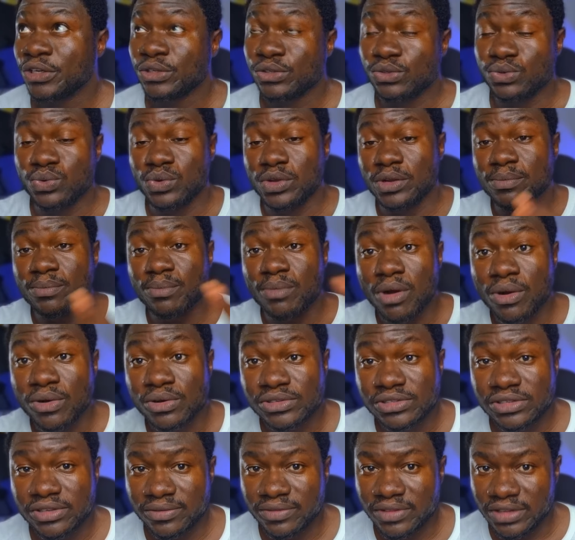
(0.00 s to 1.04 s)
doing
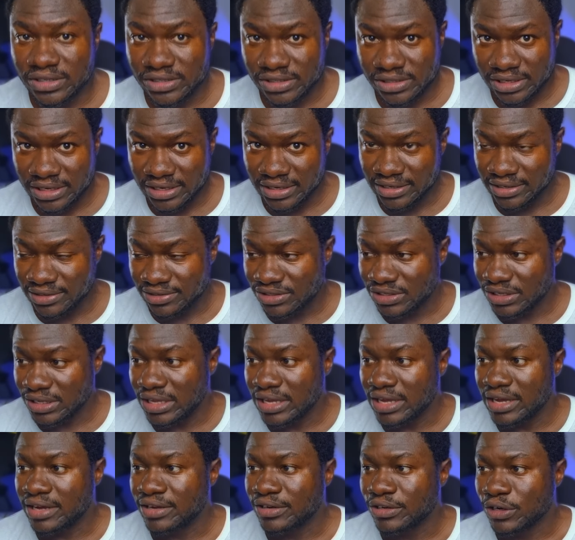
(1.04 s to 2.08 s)
most of the studies
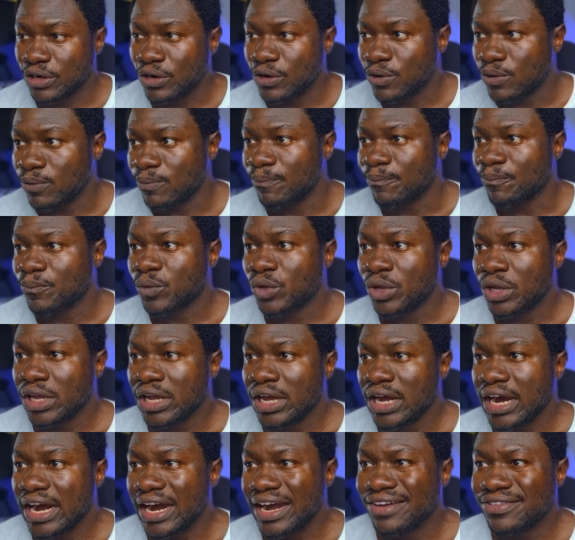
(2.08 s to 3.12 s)
here at home.
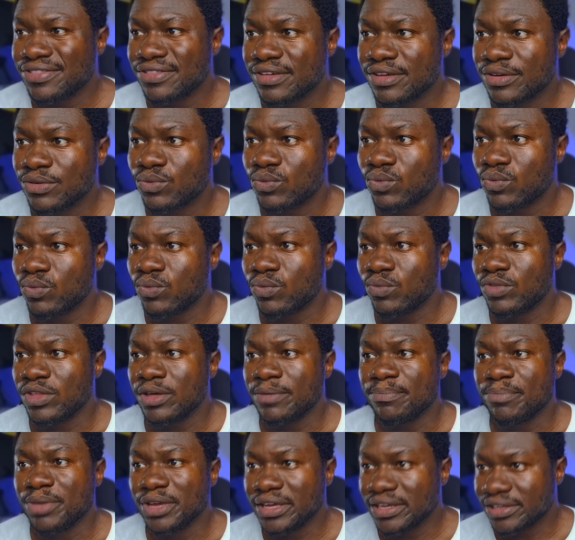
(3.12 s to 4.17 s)
I think the
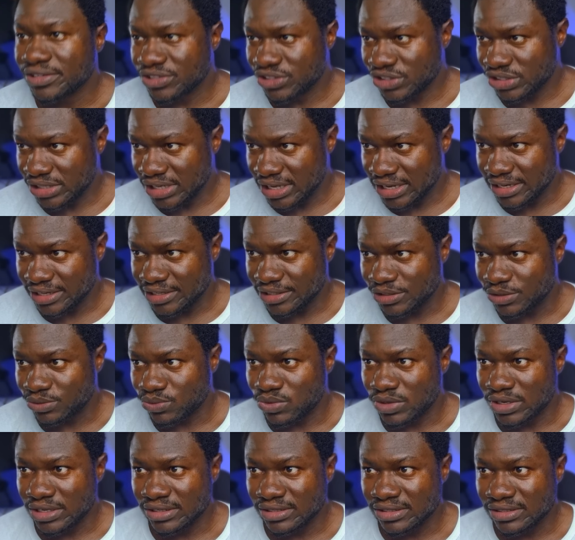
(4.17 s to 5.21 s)
biggest challenge
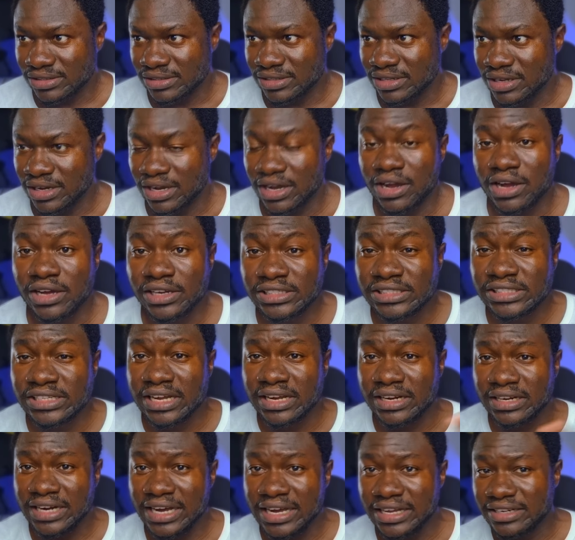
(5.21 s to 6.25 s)
was the
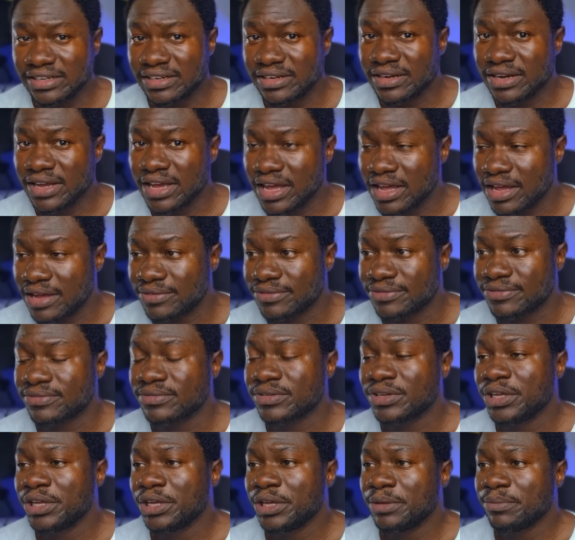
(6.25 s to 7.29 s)
contact I didn't have,
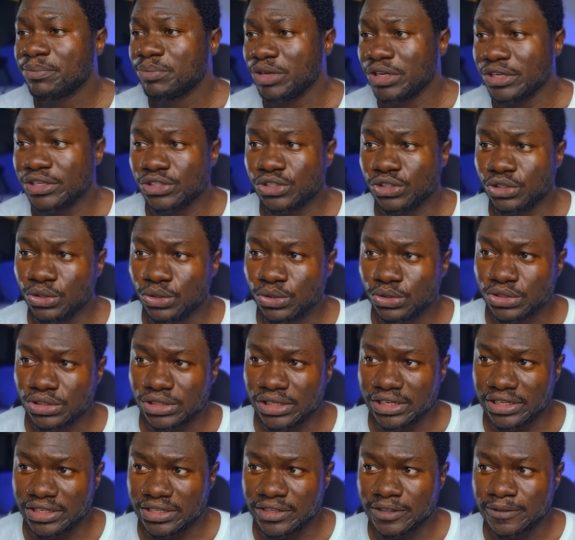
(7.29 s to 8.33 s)
because
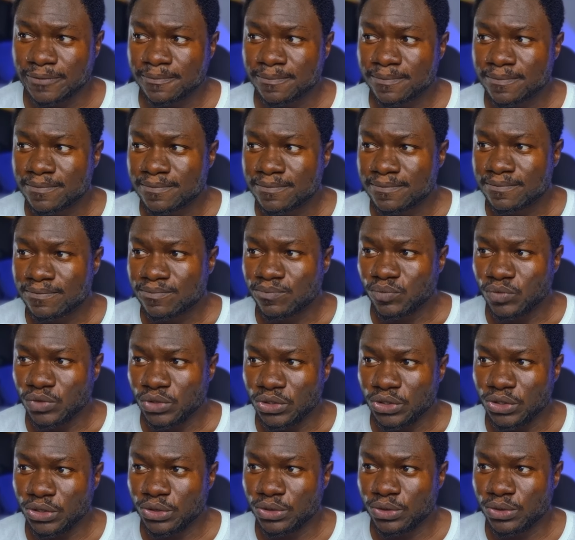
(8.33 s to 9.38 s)
usually
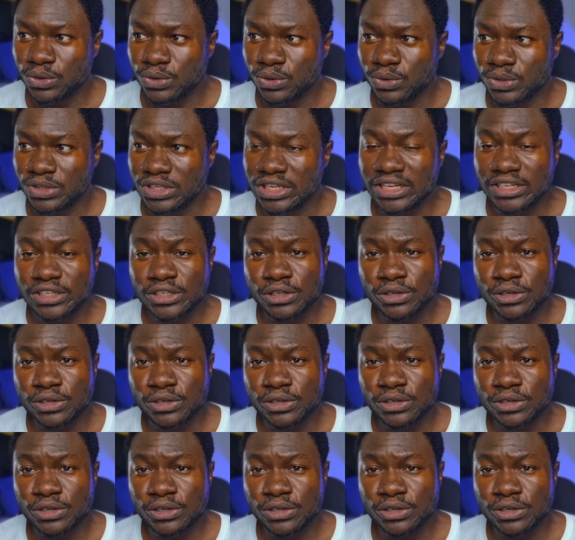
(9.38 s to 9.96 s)
you get